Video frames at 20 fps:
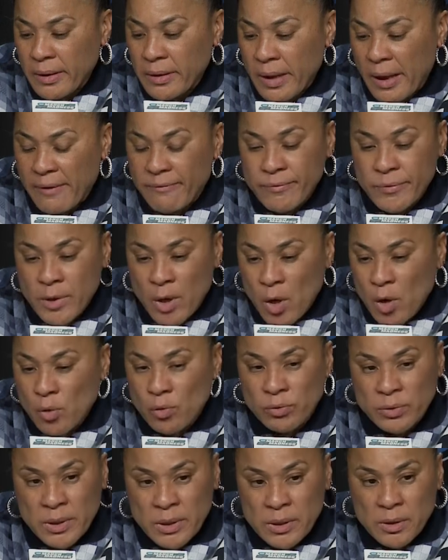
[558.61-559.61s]
have
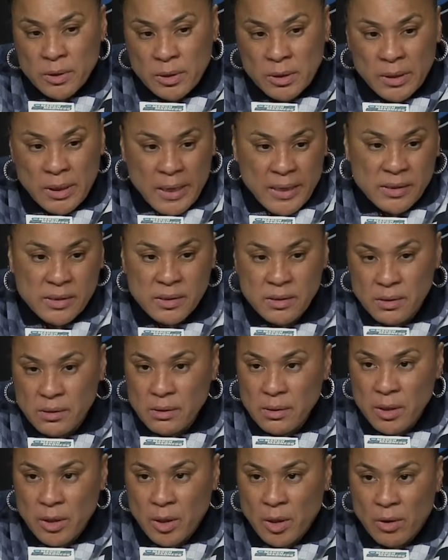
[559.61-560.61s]
known, and that's,
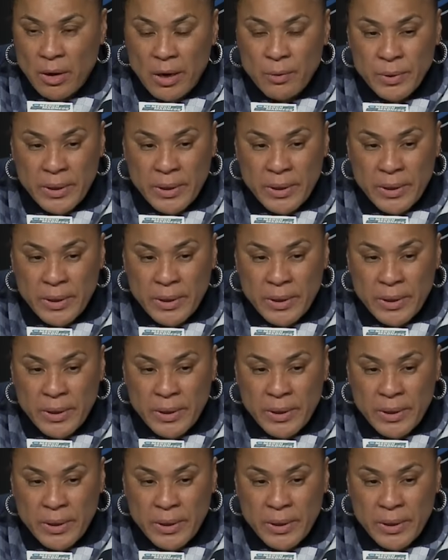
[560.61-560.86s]
you know,